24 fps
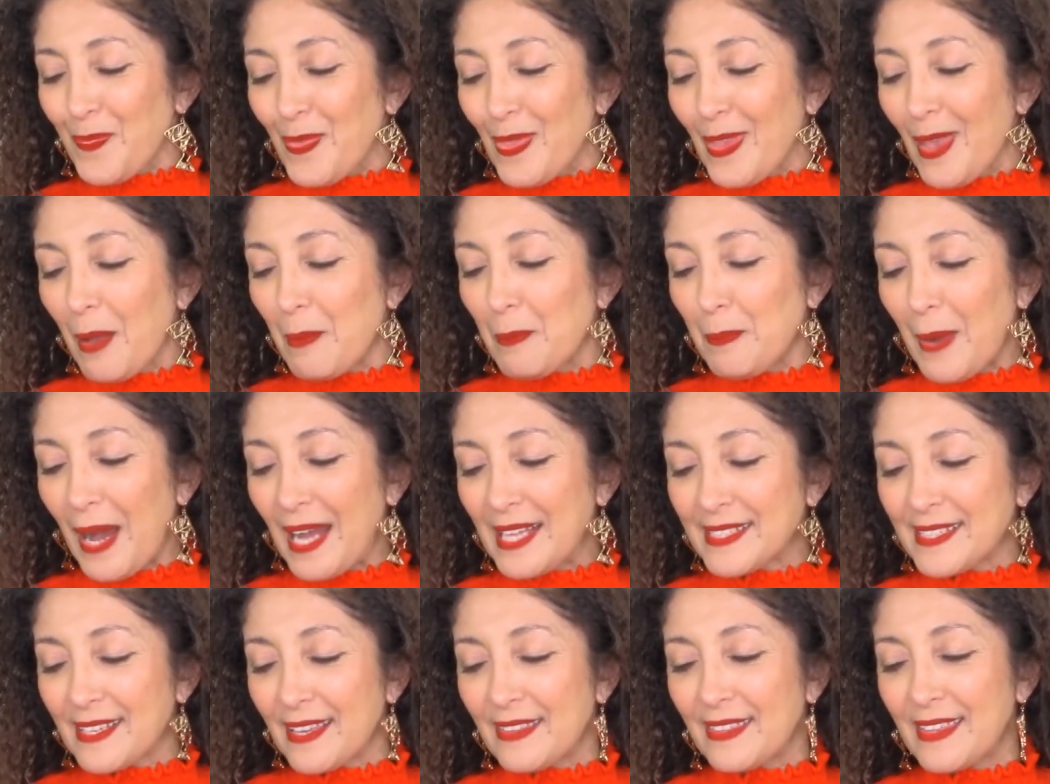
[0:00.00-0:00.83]

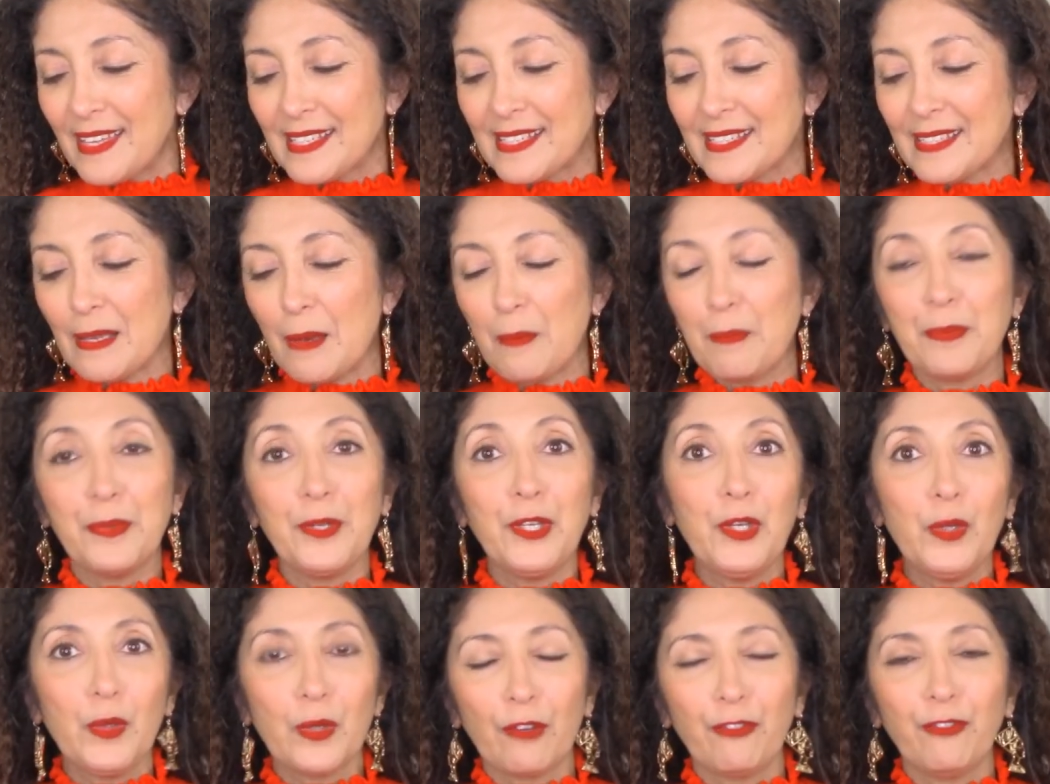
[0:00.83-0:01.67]
But this
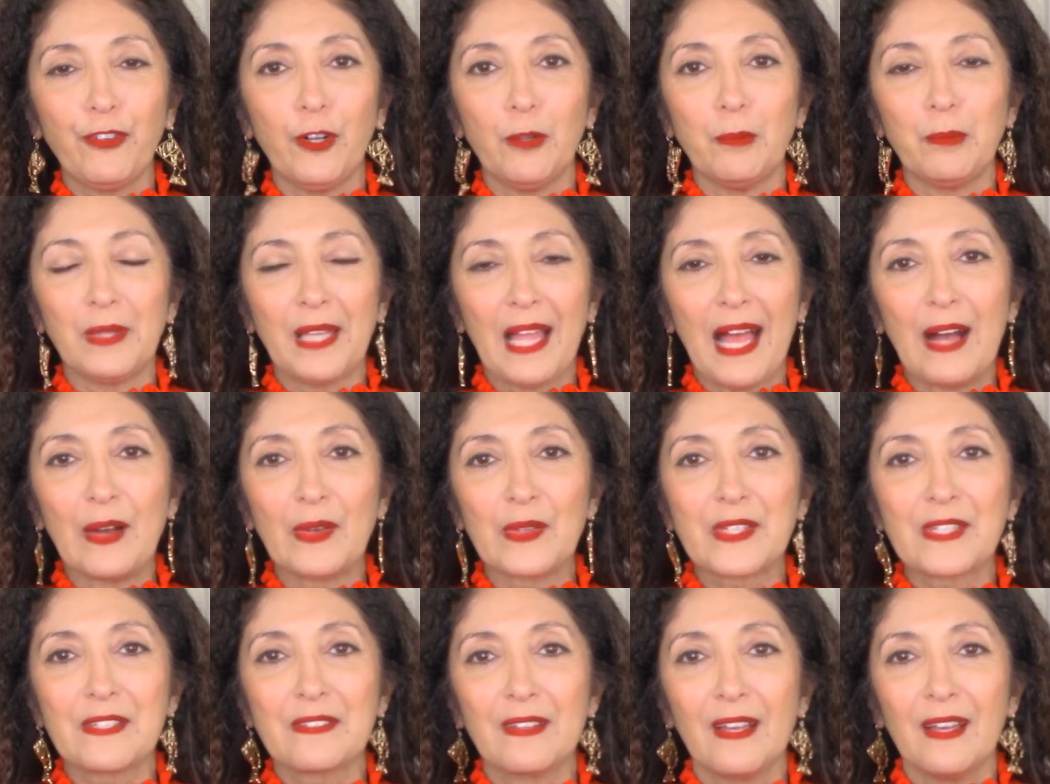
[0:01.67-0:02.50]
beautiful
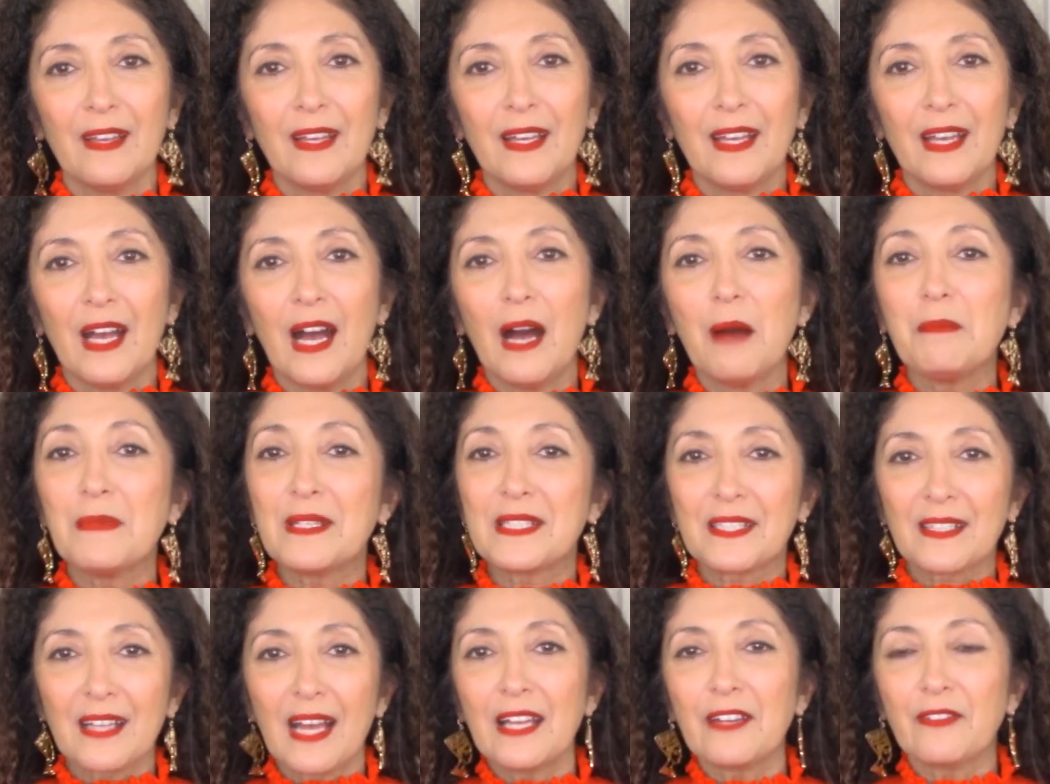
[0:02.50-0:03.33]
blouse, um,
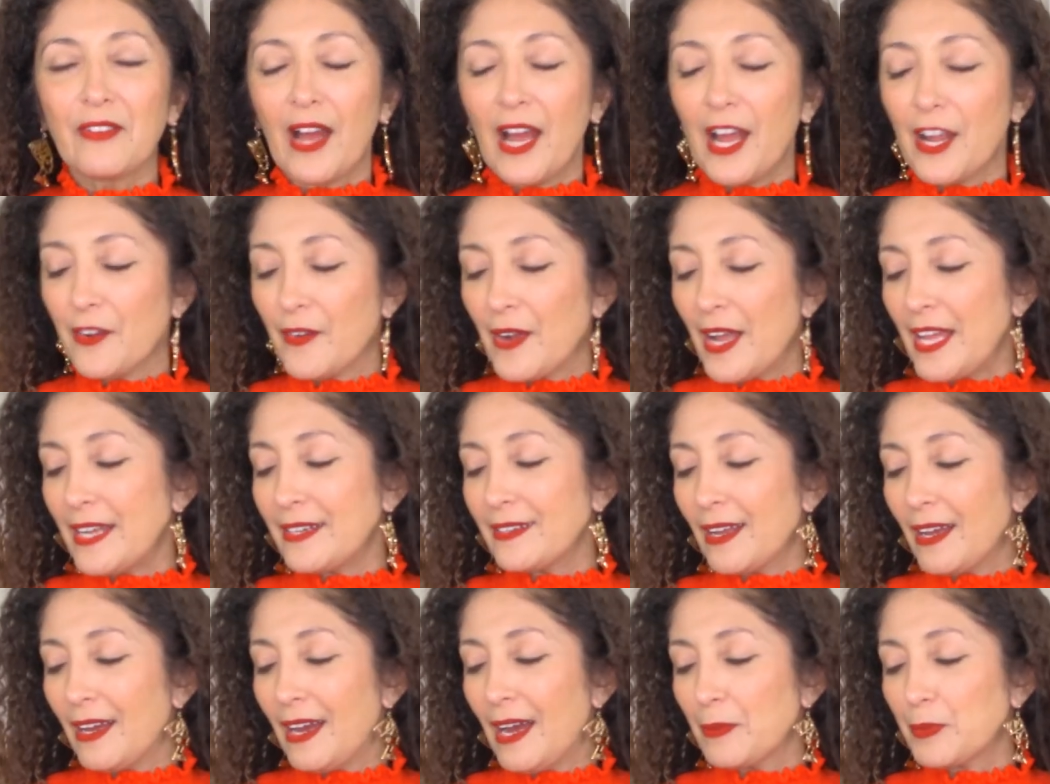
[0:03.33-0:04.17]
it's kind of a higher
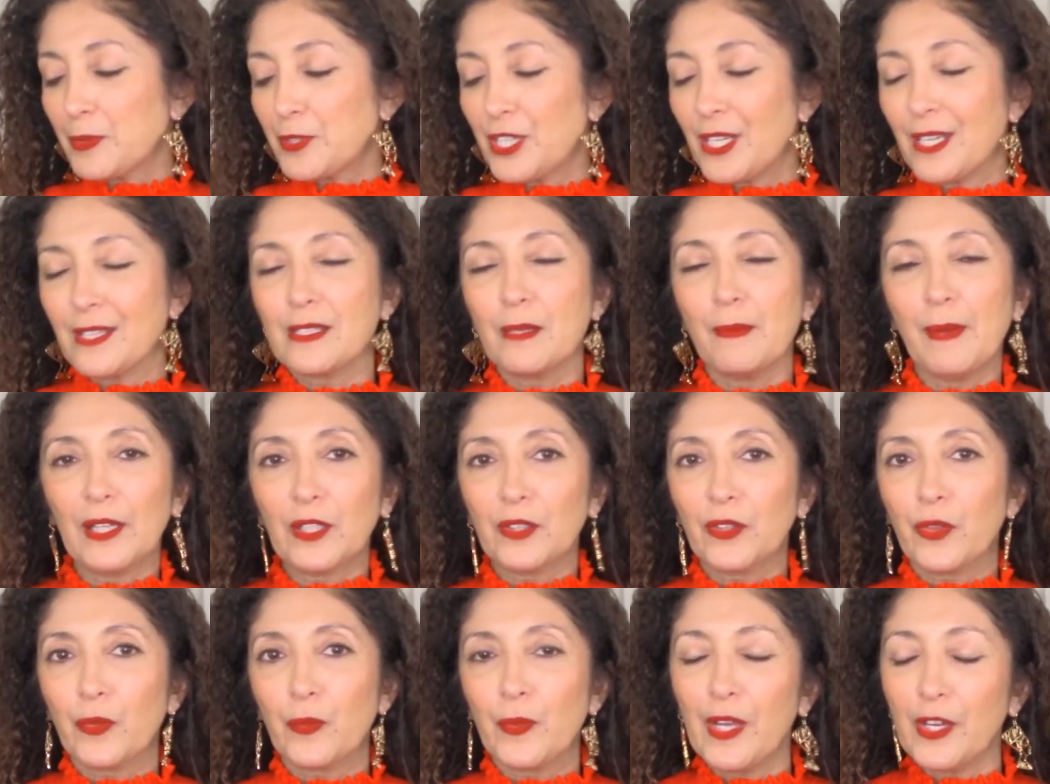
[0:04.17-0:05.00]
end option. It's
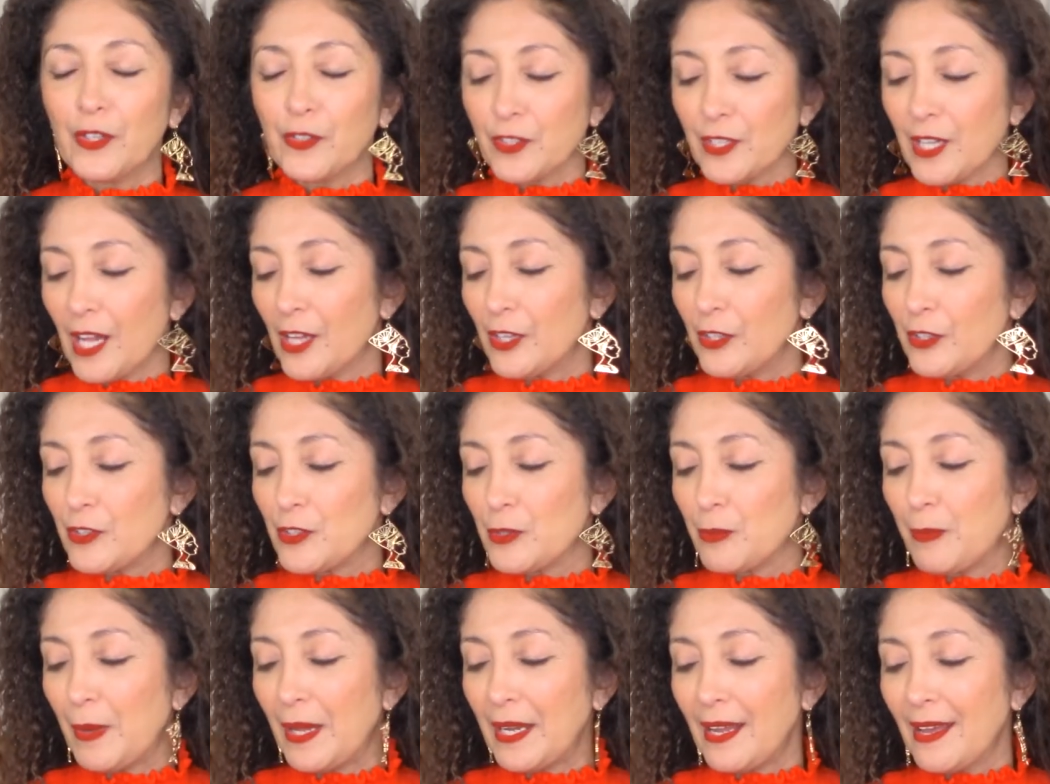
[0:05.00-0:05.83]
about three hundred dollars,
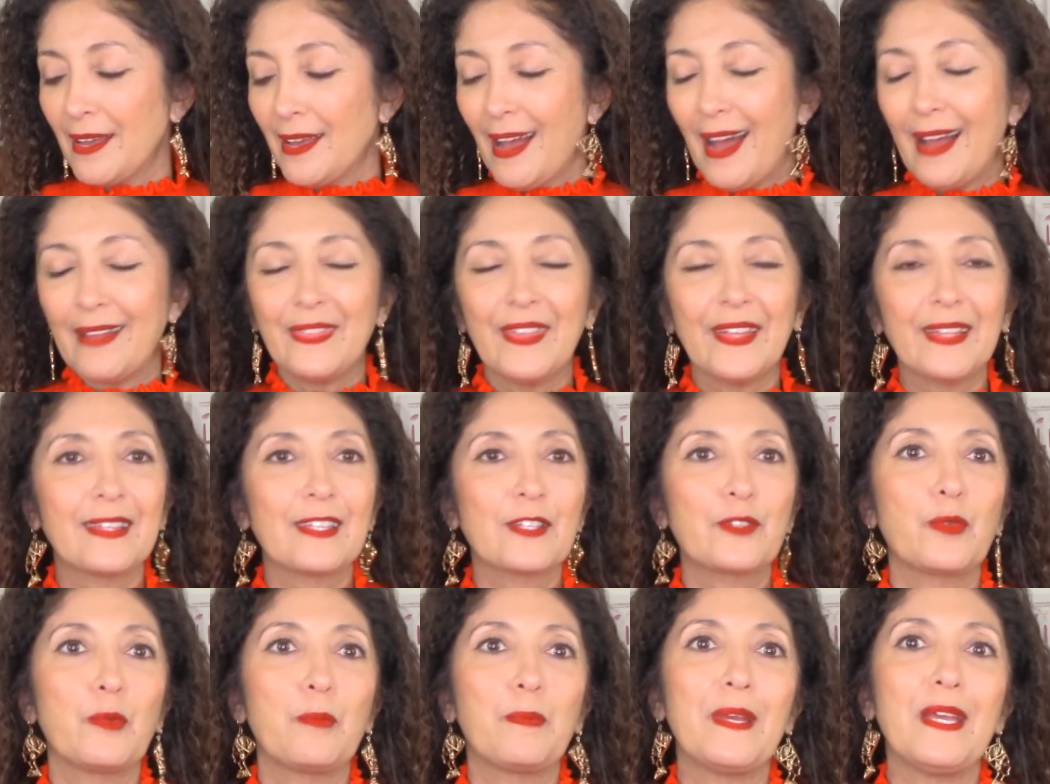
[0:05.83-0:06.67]
but I think
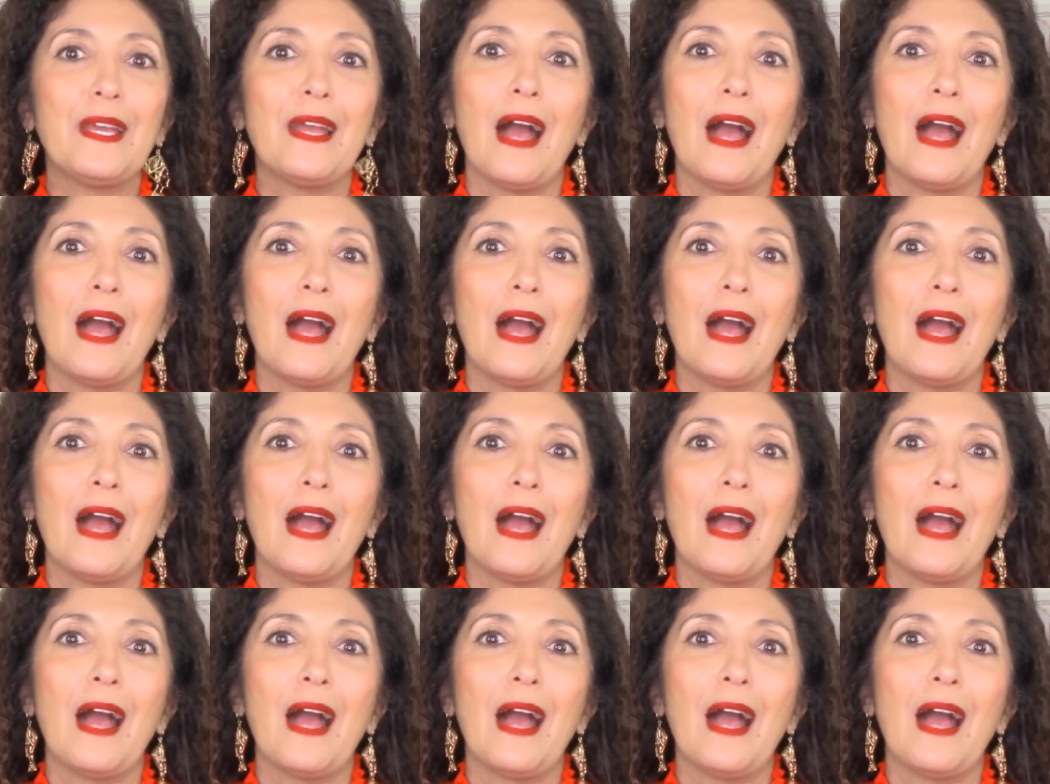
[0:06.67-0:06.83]
this would be